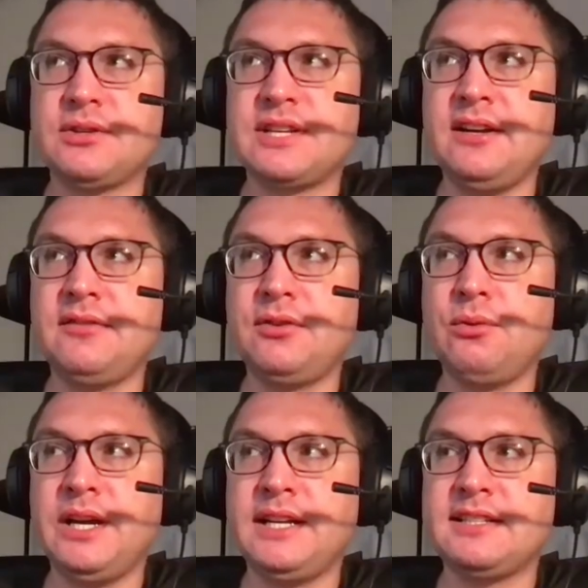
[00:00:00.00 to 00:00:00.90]
so it's kind of a
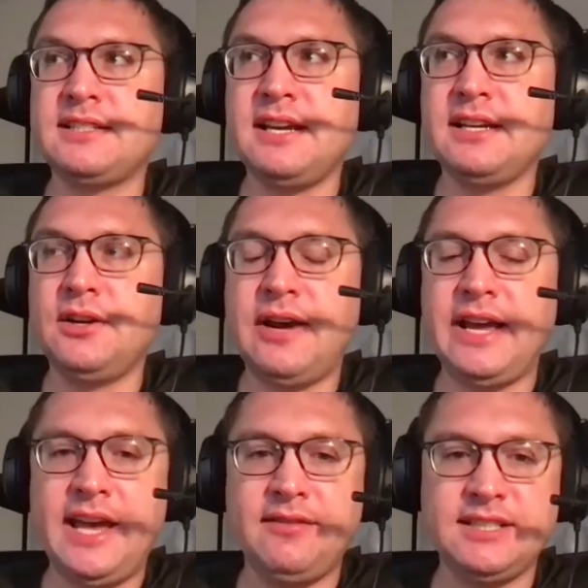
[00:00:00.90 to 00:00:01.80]
way to say, you know,
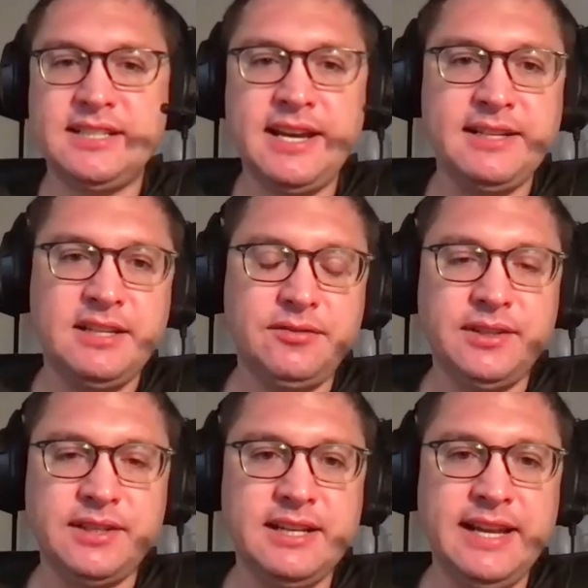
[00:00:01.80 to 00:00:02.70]
I have a
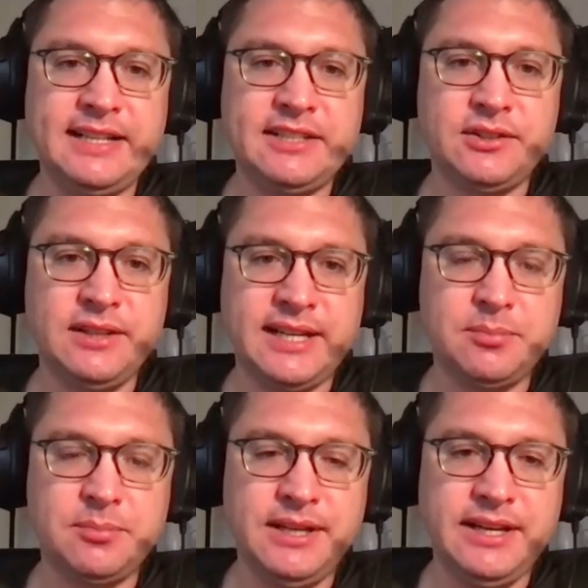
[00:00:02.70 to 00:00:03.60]
scientific natural
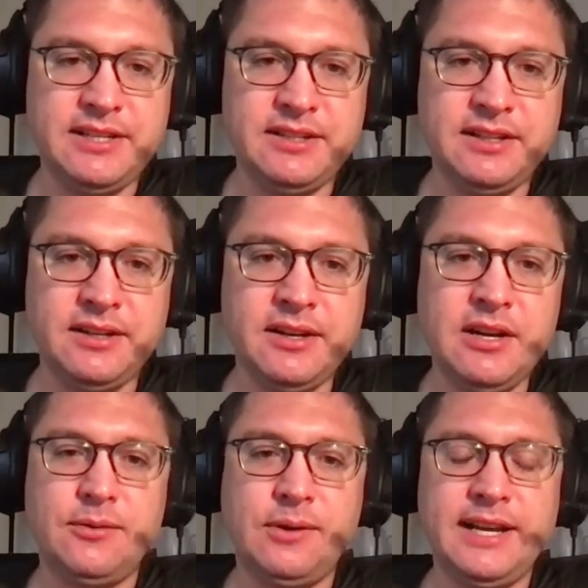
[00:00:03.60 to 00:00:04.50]
explanation
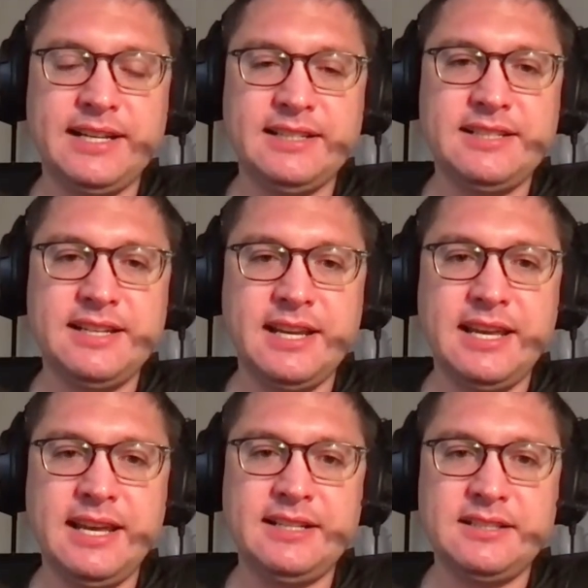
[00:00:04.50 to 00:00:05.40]
where I can say,
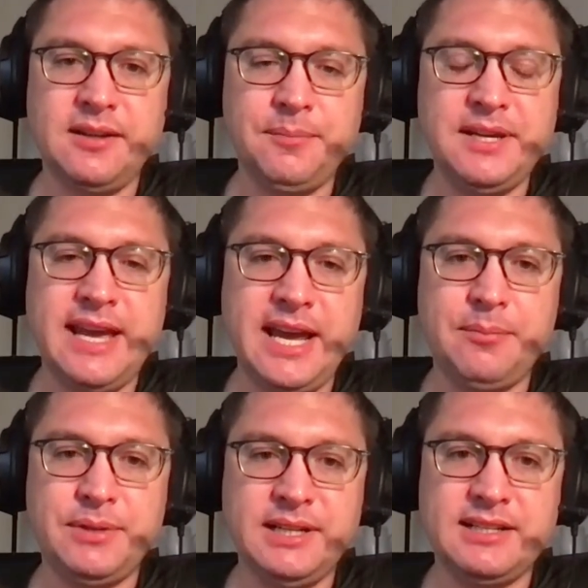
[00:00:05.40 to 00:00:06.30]
yes, something happened.